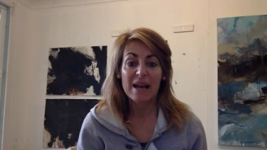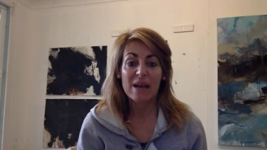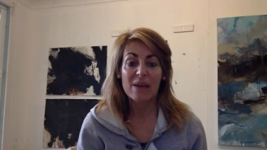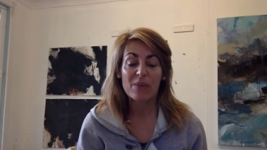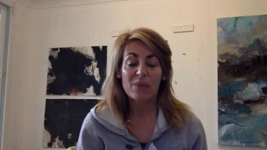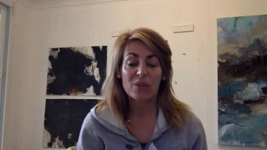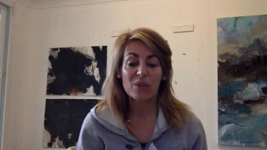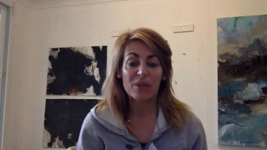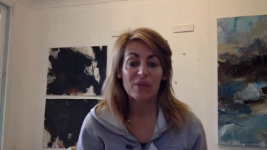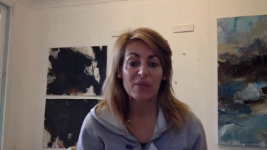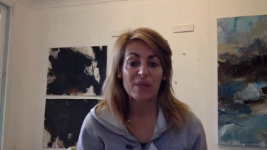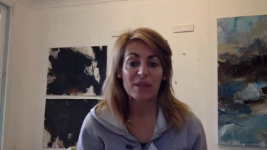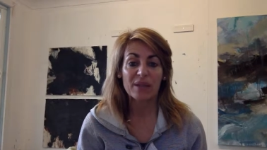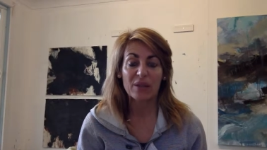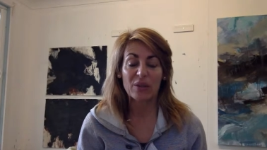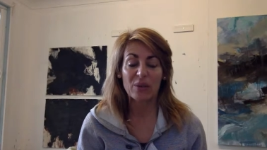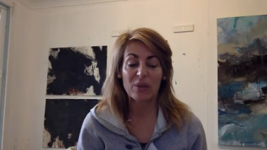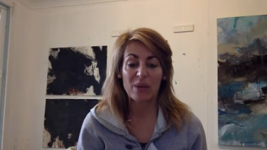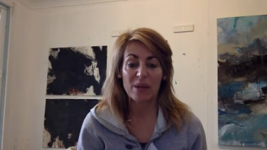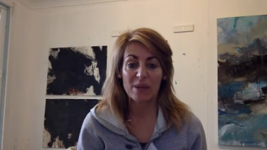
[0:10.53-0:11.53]
which I found
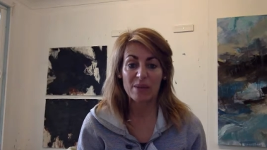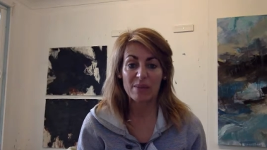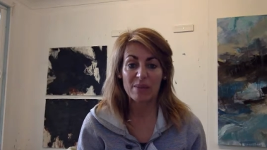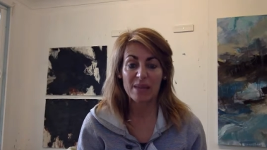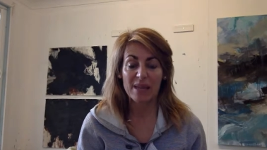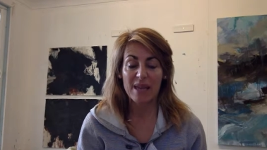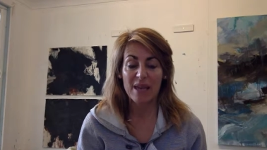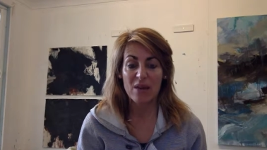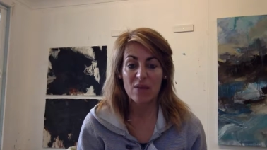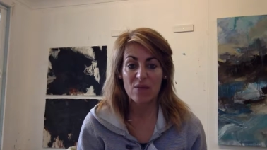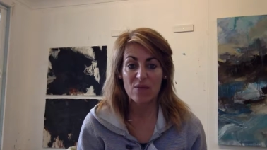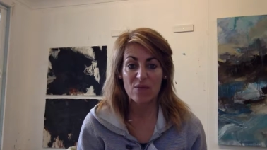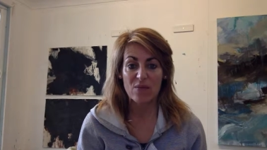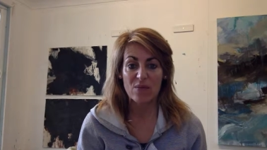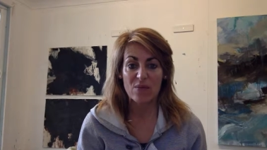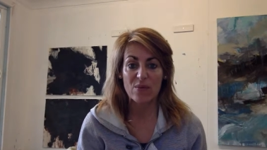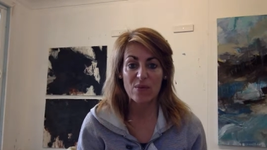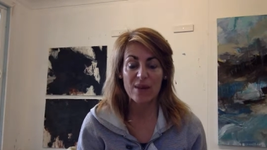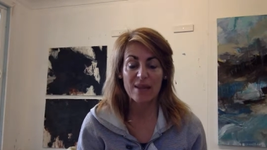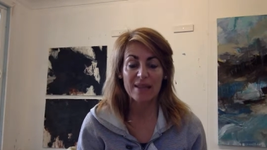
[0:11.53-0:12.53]
incredibly
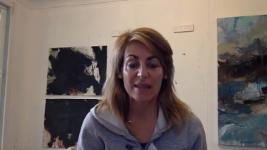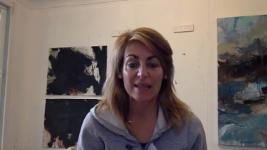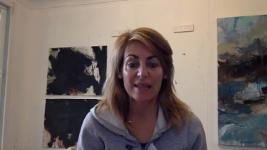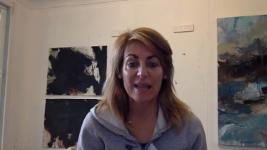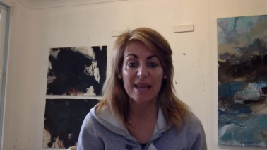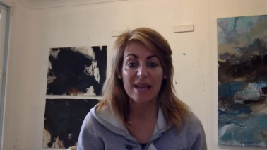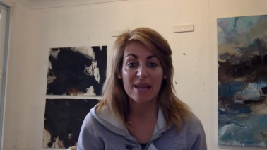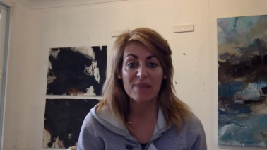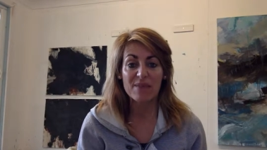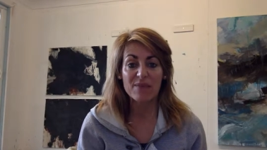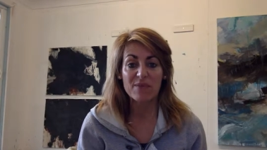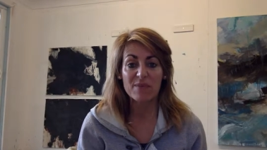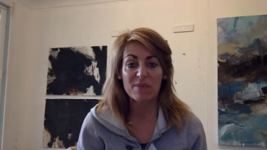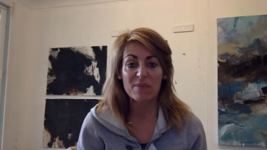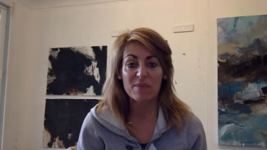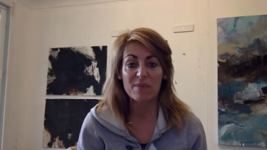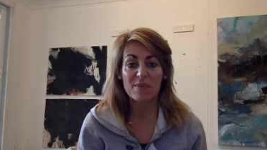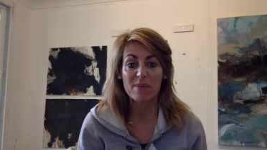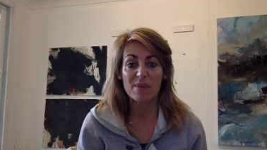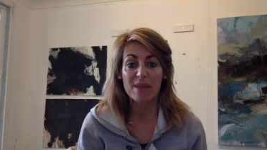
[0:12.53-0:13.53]
helpful, and it came
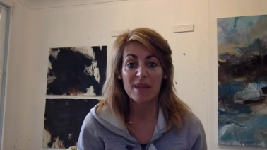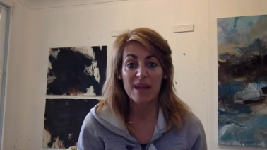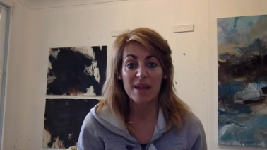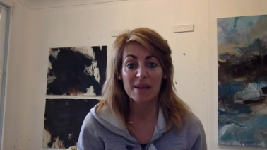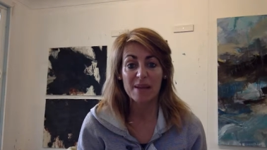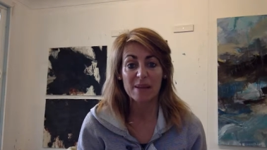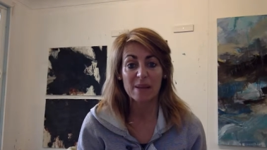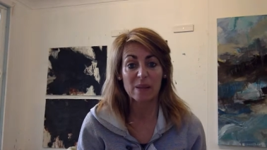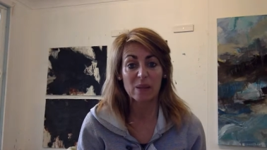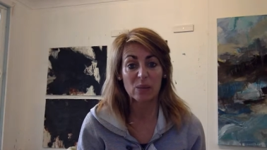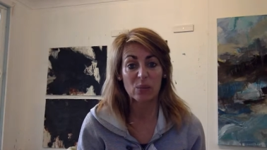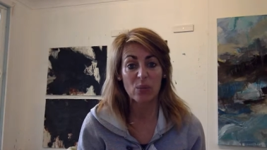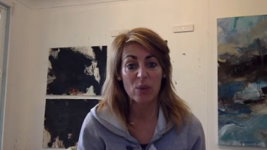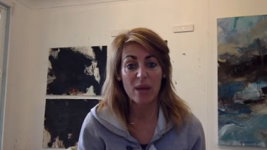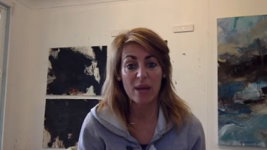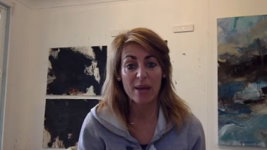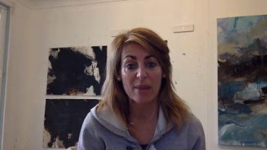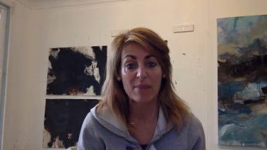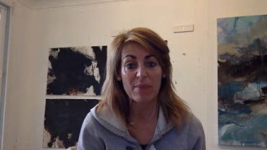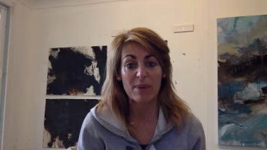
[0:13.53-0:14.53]
from The Artist's
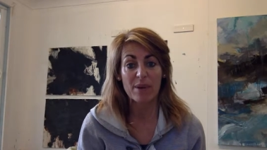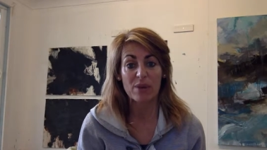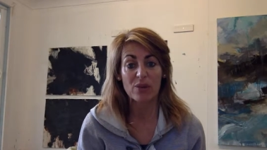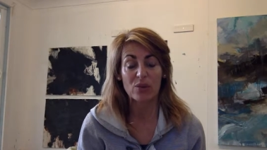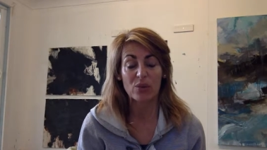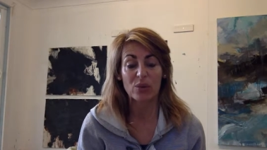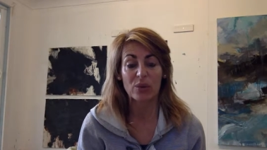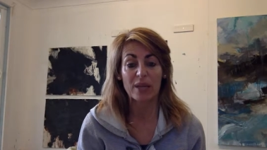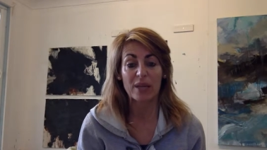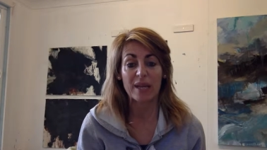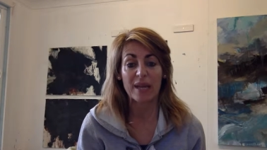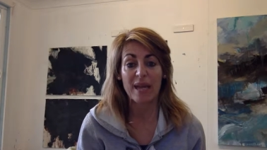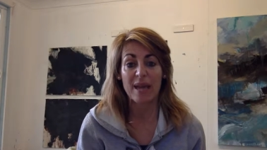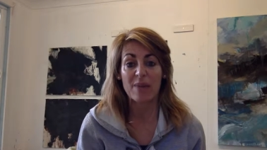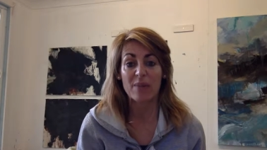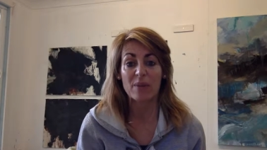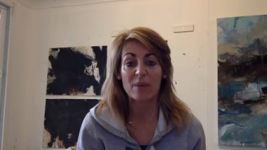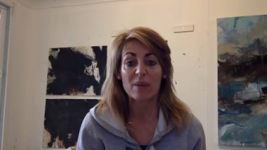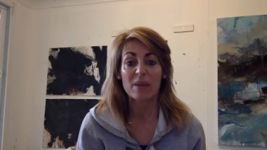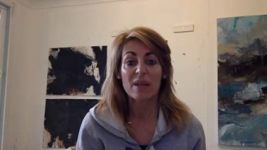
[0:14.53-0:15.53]
Way by Julia
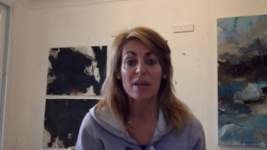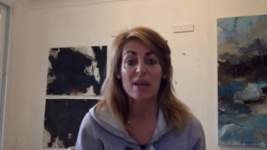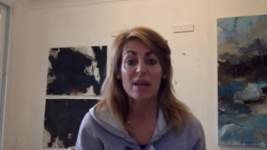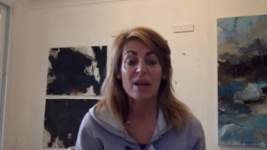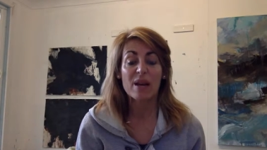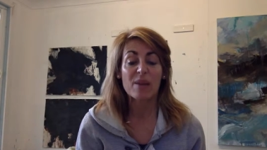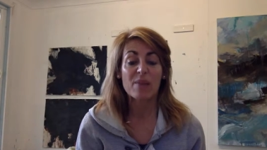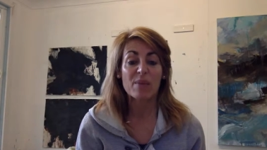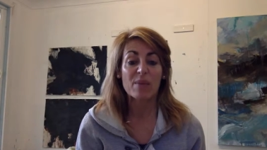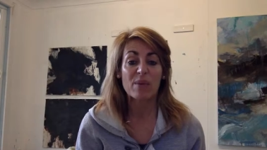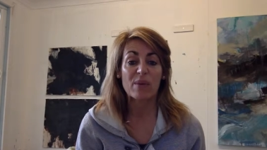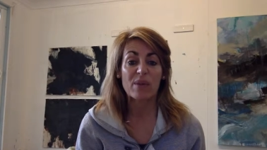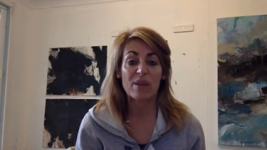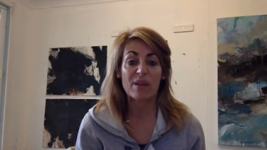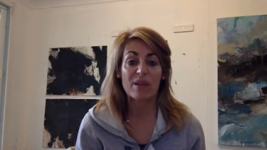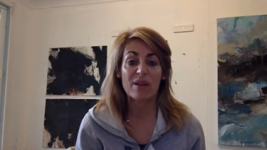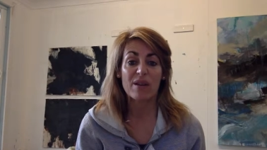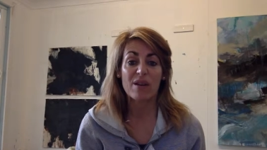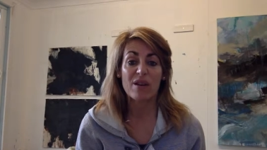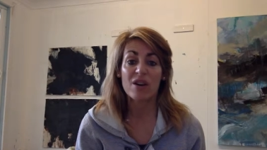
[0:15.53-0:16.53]
Cameron, a book
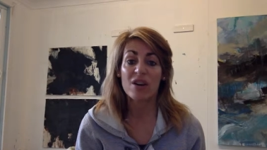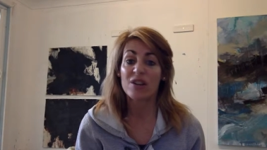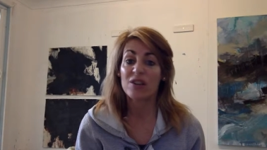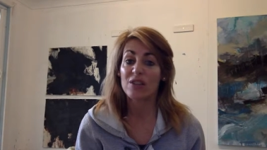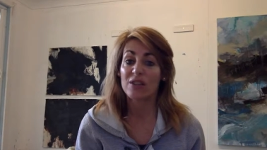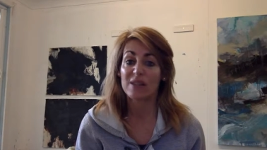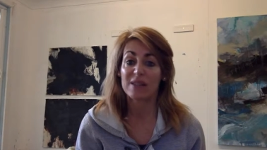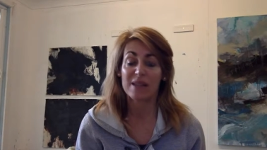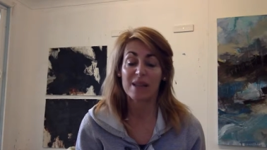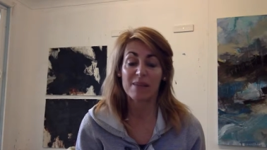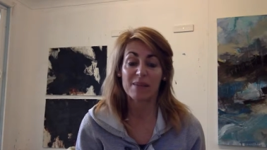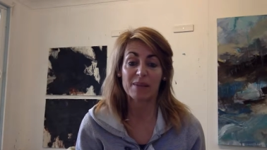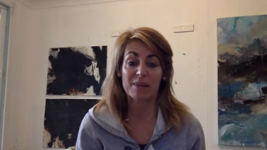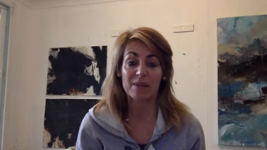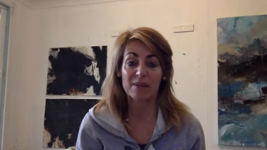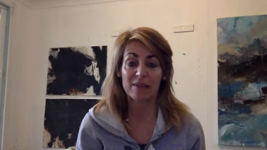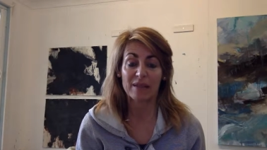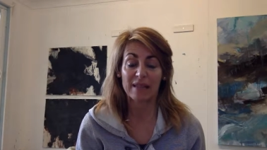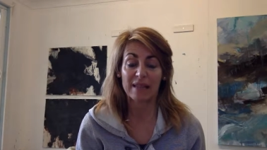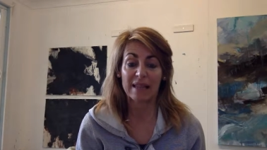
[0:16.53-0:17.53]
that I just
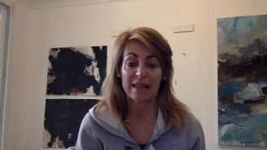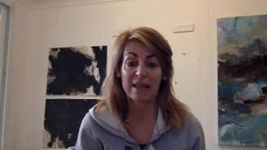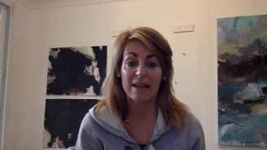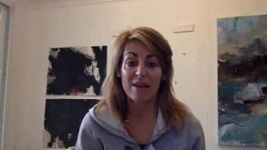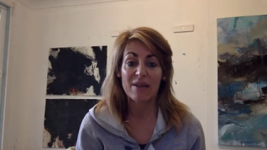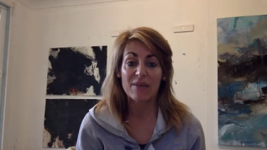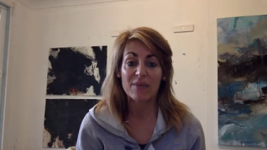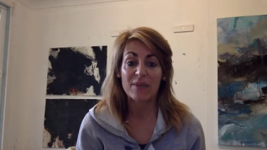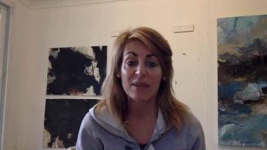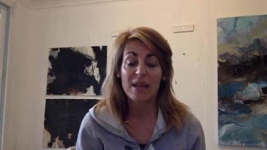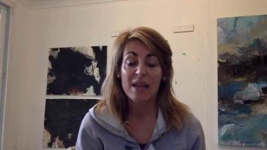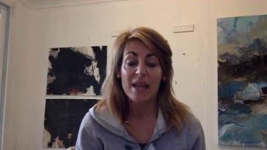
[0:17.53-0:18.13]
absolutely love.